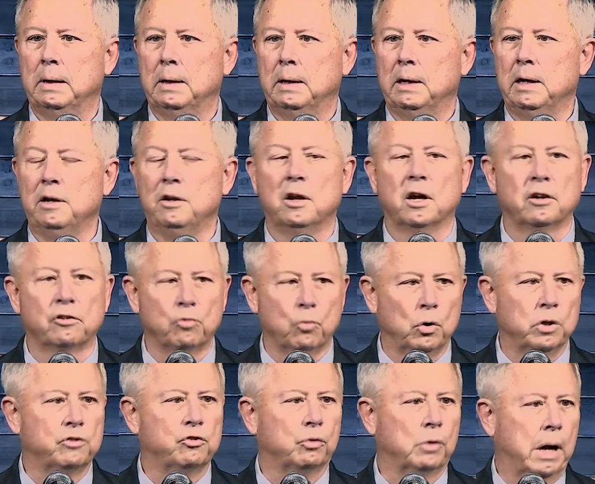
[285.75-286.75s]
He does
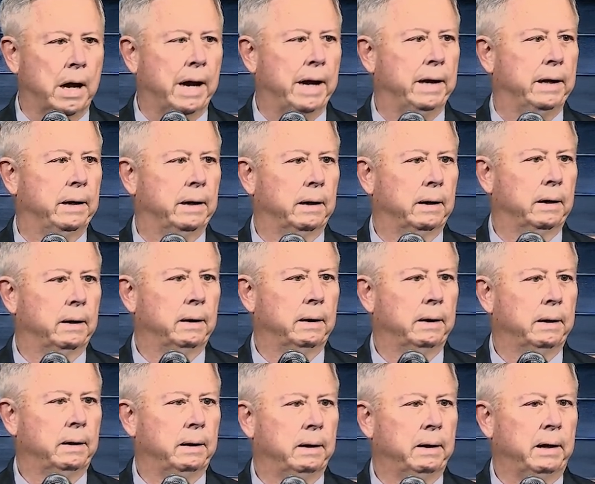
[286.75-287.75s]
what's right.
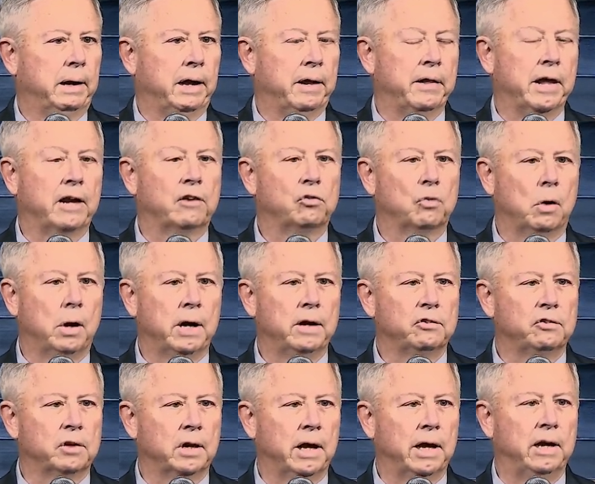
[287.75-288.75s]
And that's why I
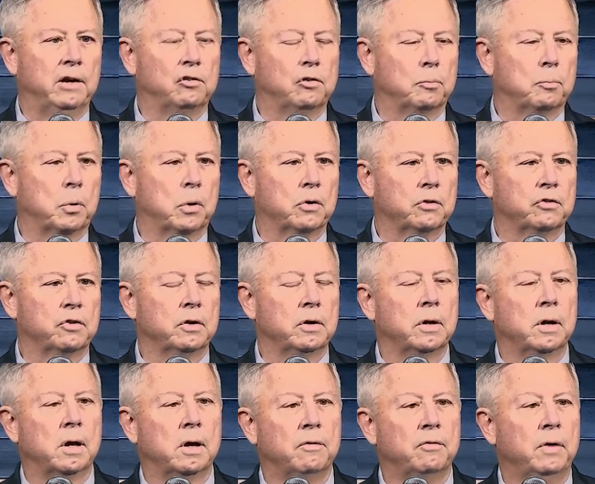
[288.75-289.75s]
say he's a
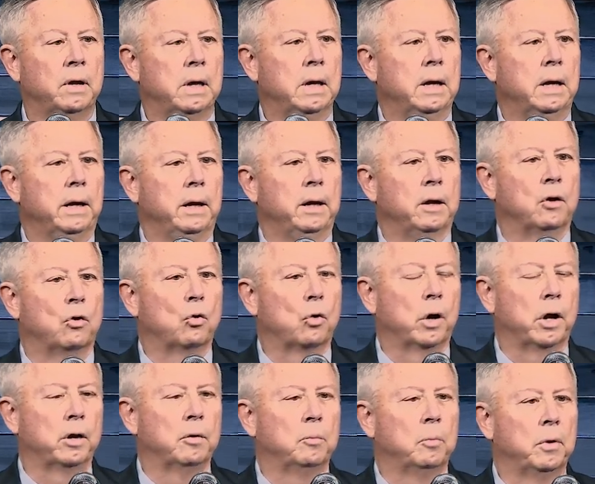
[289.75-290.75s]
person of
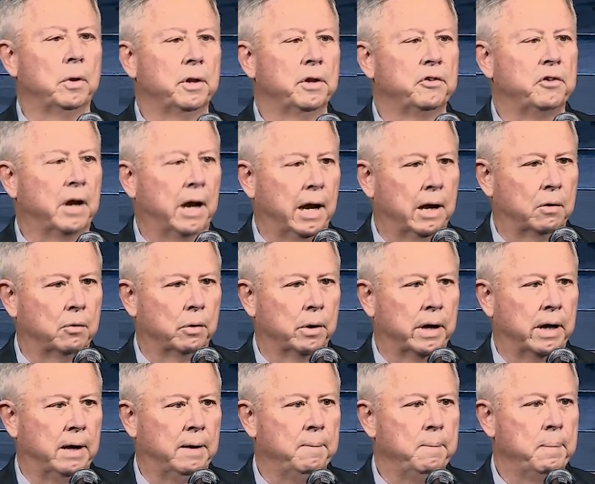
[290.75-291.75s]
incredible
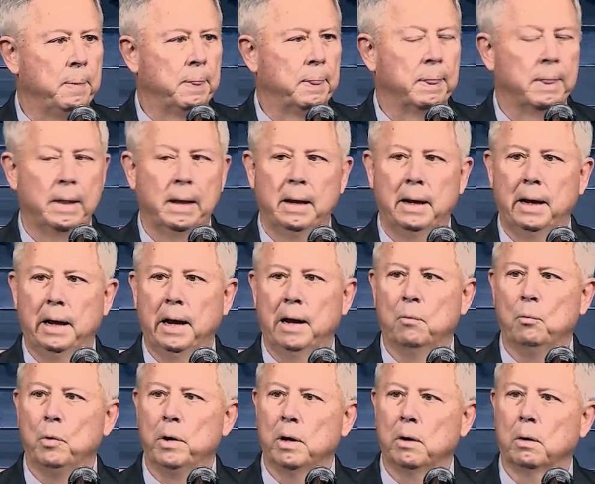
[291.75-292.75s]
integrity,
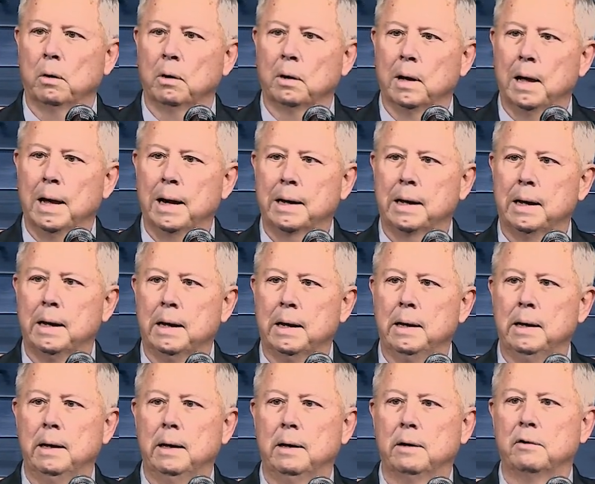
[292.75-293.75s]
and we are
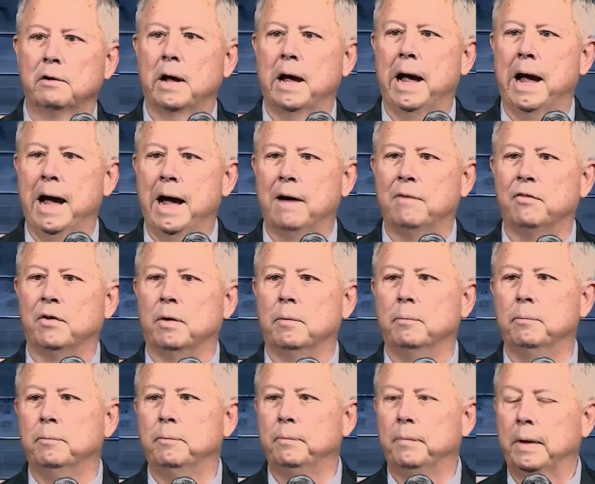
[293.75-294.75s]
lucky to have
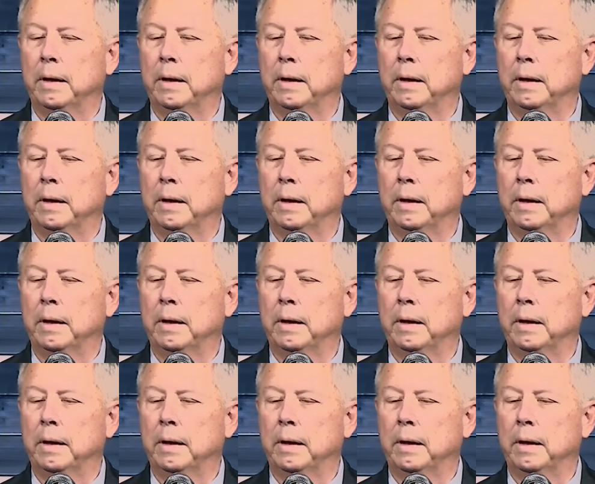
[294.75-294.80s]
him